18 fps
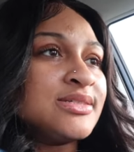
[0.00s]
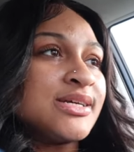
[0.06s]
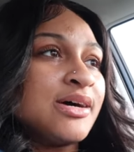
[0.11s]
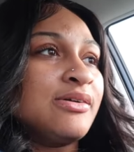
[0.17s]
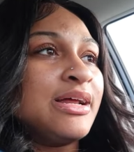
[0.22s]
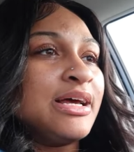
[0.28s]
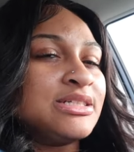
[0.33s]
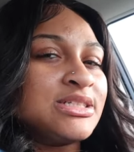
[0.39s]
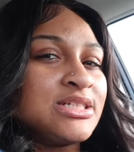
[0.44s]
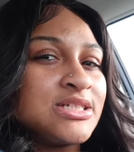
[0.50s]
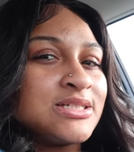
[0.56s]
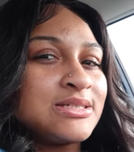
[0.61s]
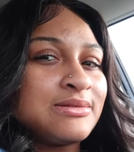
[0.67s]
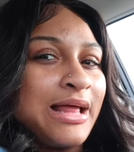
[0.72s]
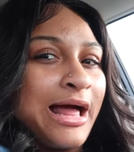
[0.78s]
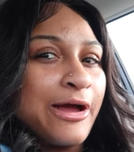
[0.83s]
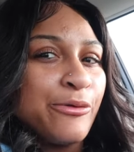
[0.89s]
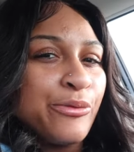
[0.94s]
So that's just
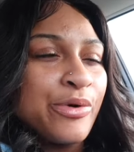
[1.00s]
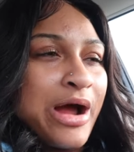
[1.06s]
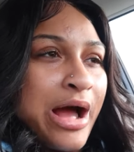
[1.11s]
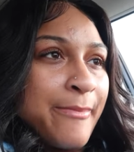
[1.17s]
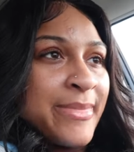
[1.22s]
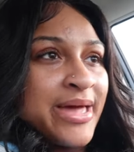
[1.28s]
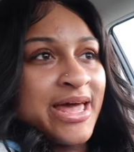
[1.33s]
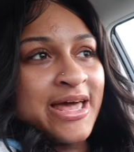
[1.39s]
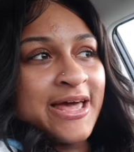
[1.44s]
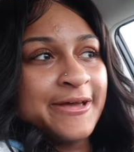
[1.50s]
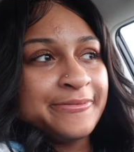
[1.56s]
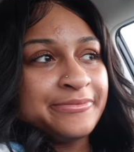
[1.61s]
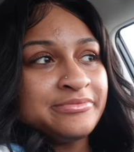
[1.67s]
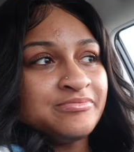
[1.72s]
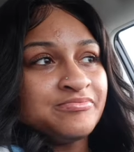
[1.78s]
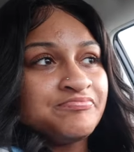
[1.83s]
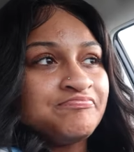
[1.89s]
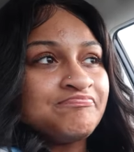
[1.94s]
like where I'm
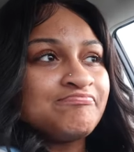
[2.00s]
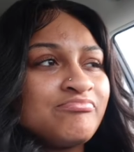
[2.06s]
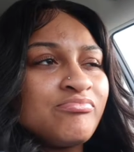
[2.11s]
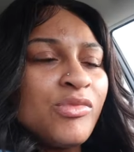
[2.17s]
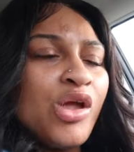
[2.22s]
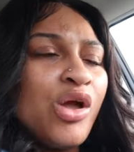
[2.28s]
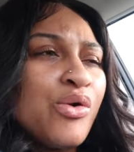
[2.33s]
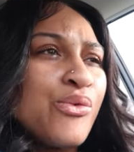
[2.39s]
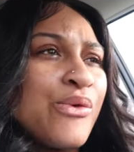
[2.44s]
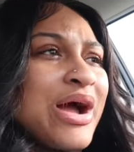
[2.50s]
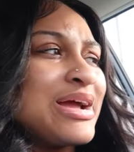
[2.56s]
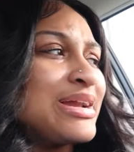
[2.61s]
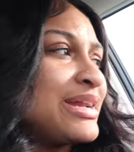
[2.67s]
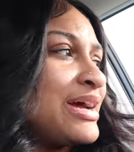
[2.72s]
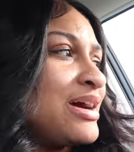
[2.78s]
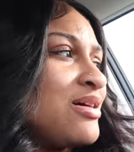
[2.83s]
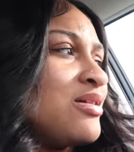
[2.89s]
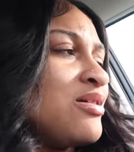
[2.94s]
at right
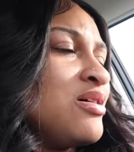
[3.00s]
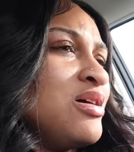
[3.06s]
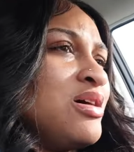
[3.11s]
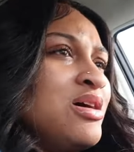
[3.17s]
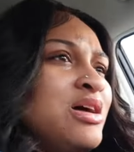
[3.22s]
now.